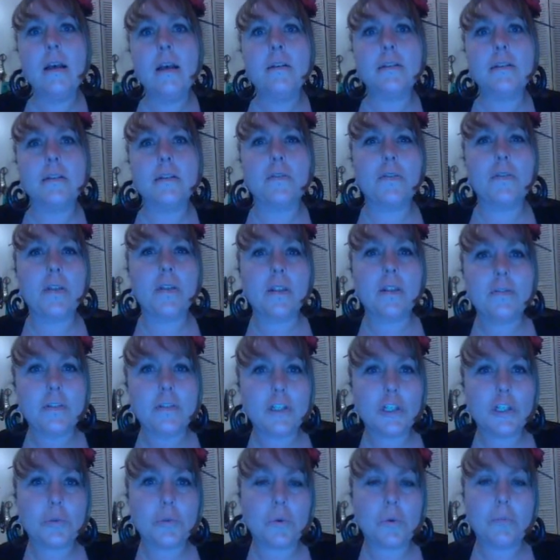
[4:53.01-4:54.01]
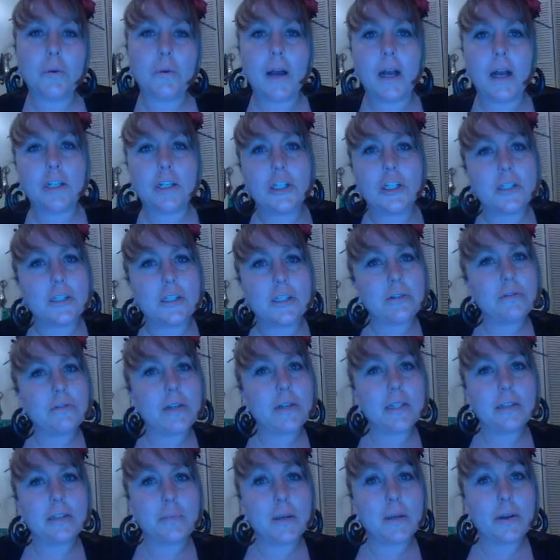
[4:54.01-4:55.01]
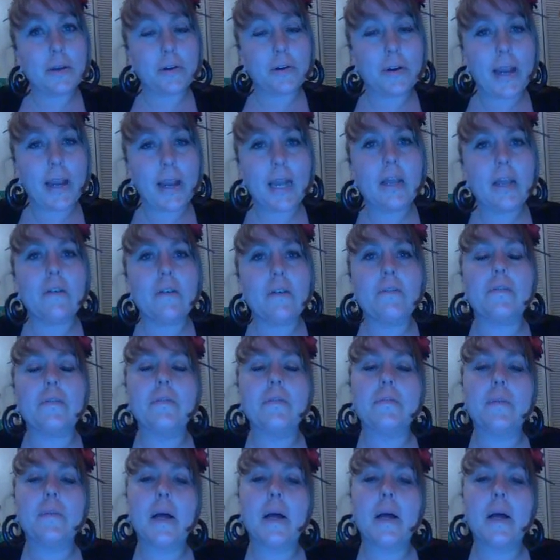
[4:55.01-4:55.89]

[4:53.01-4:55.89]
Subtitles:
So for the visual project, you get to be creative.